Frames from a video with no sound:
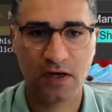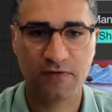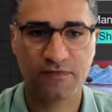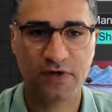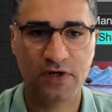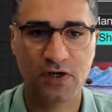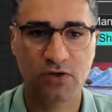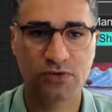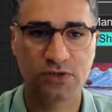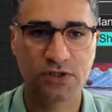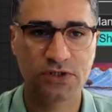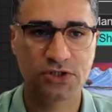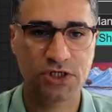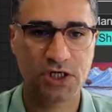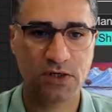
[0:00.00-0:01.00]
After
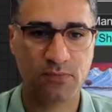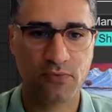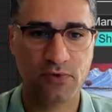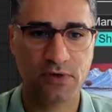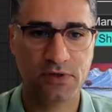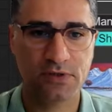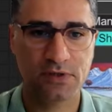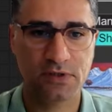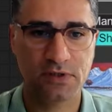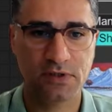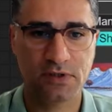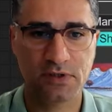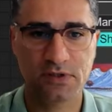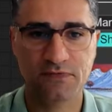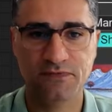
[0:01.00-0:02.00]
loading checkpoint,
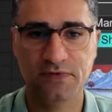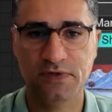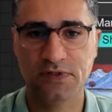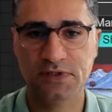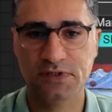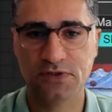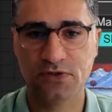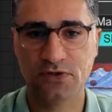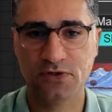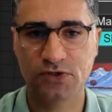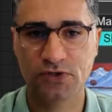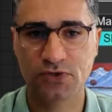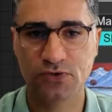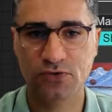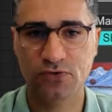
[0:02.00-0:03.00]
it will
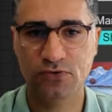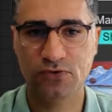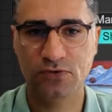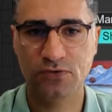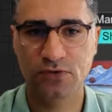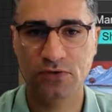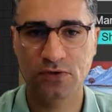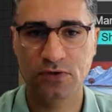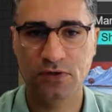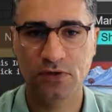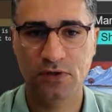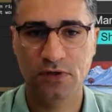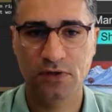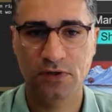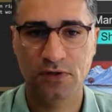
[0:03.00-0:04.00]
start to
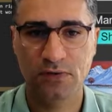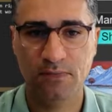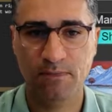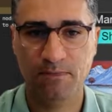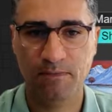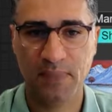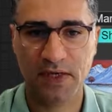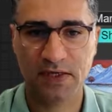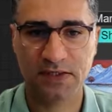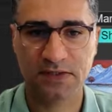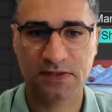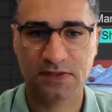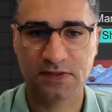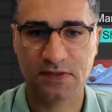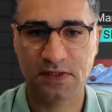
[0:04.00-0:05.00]
make
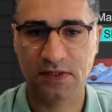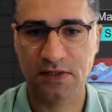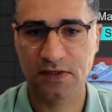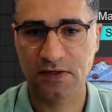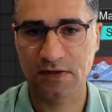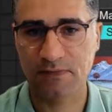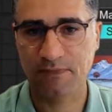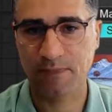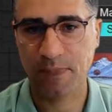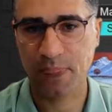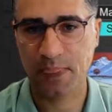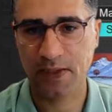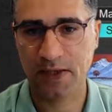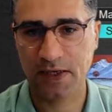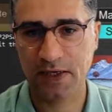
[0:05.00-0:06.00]
the
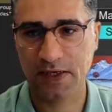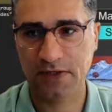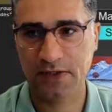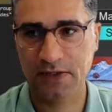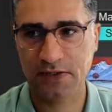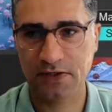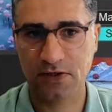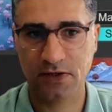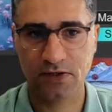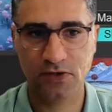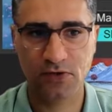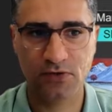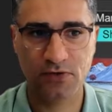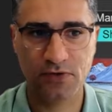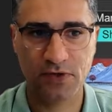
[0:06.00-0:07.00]
edit on
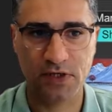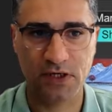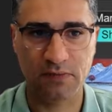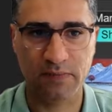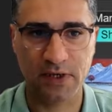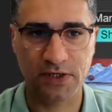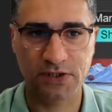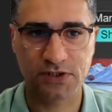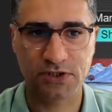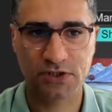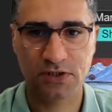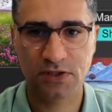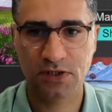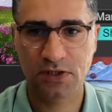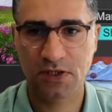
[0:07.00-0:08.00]
your
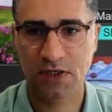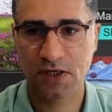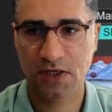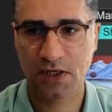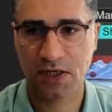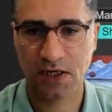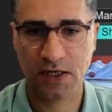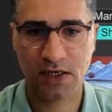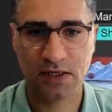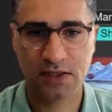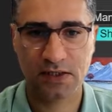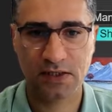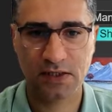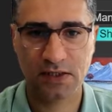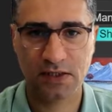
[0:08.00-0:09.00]
image.
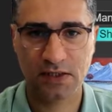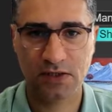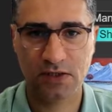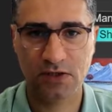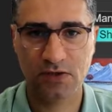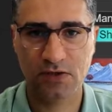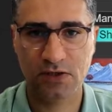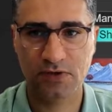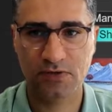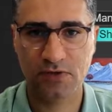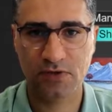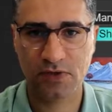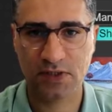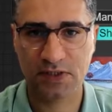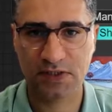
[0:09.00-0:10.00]
And here
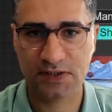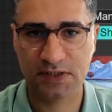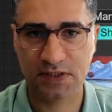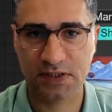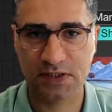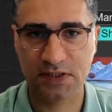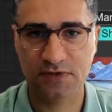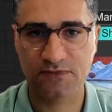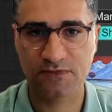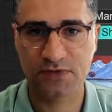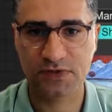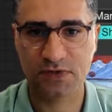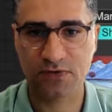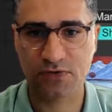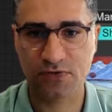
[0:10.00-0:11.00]
you can see it
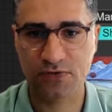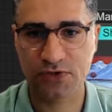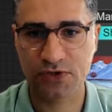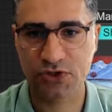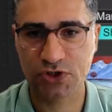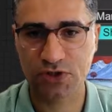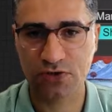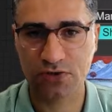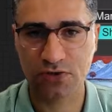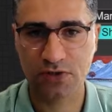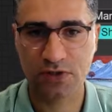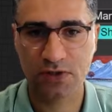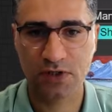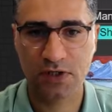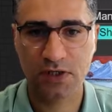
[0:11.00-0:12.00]
was our original
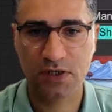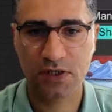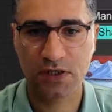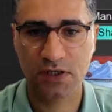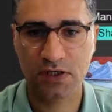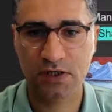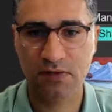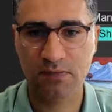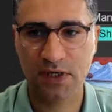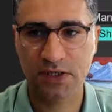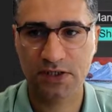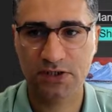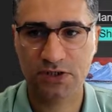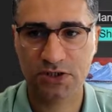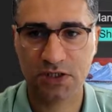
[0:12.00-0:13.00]

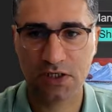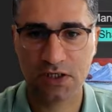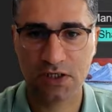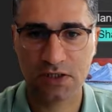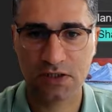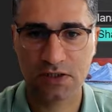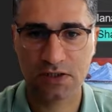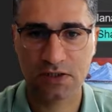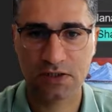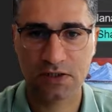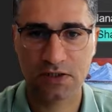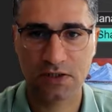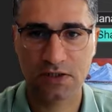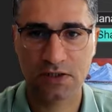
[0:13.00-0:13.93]
image, and